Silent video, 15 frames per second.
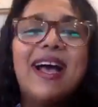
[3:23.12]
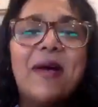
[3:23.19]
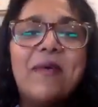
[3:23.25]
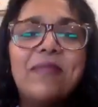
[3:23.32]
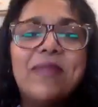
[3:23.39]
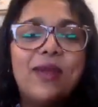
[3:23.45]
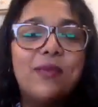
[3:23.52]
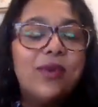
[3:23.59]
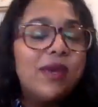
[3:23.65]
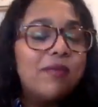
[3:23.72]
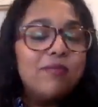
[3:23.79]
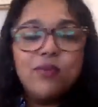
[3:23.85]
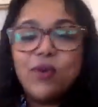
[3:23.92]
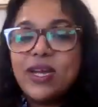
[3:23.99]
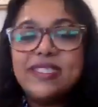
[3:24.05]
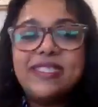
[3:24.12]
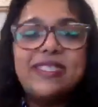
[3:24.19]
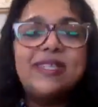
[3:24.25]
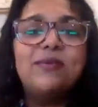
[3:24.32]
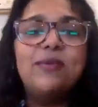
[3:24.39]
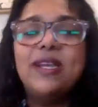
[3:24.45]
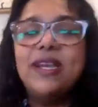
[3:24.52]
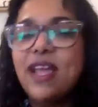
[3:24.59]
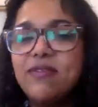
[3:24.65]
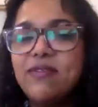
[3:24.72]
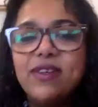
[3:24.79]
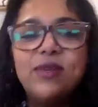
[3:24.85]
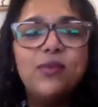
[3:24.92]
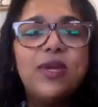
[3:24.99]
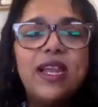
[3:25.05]
And we embrace it. We
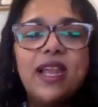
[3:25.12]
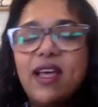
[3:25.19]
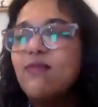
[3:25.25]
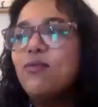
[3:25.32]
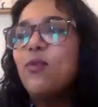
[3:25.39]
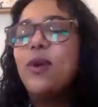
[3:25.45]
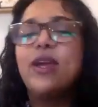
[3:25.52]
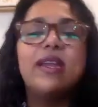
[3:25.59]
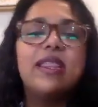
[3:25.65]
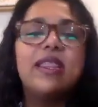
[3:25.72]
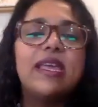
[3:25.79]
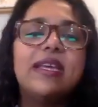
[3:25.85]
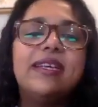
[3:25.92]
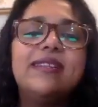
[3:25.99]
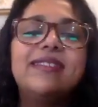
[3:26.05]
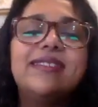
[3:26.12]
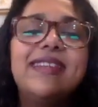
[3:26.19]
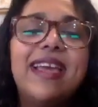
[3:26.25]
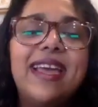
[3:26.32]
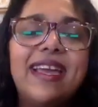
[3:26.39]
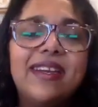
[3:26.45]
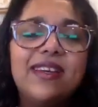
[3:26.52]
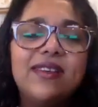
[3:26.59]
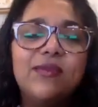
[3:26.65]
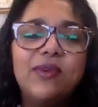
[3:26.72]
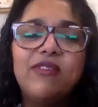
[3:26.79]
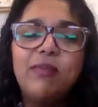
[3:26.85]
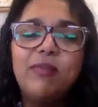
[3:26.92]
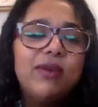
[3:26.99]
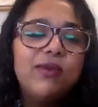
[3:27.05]
love it. We love weird things. And
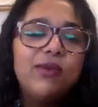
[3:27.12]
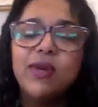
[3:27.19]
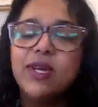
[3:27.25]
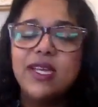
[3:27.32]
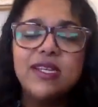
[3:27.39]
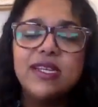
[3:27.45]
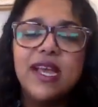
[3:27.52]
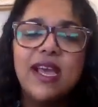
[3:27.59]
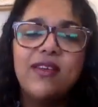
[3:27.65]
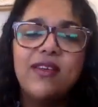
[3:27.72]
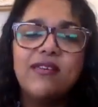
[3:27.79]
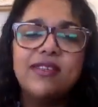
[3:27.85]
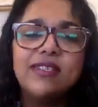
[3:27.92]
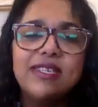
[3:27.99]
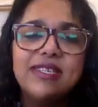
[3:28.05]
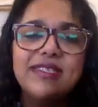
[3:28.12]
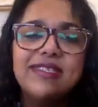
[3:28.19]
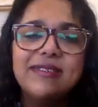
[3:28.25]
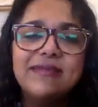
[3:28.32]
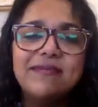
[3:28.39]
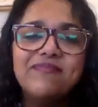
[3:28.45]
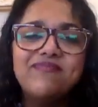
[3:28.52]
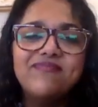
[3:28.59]
we've been working together ever since.